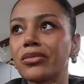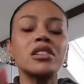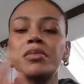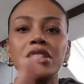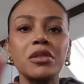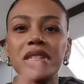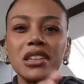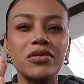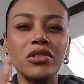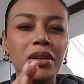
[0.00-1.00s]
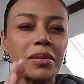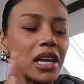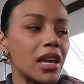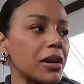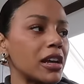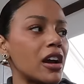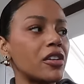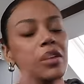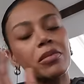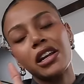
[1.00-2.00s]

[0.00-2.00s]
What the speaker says: Because I've been so busy, I've not really been keeping an eye on it.